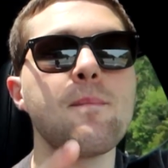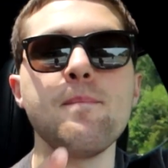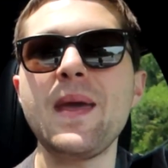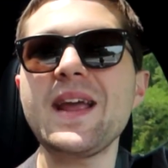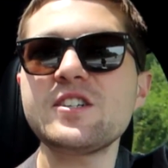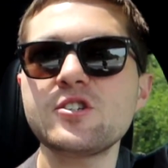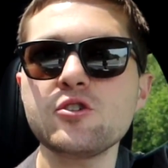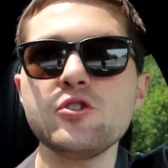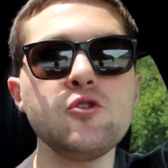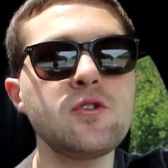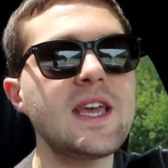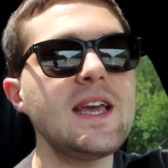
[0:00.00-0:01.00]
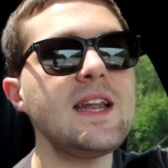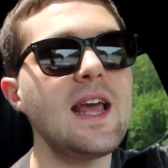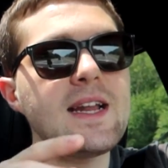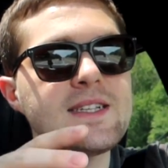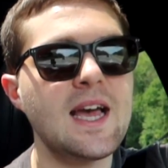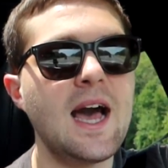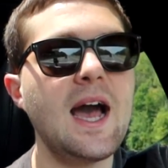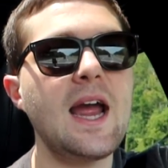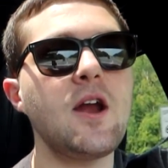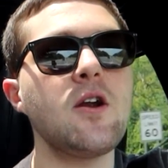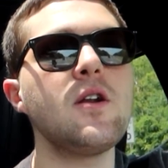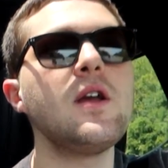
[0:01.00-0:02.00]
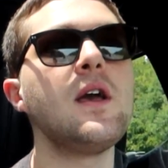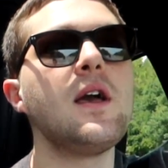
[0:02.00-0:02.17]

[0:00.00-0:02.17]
Make sure you get a tire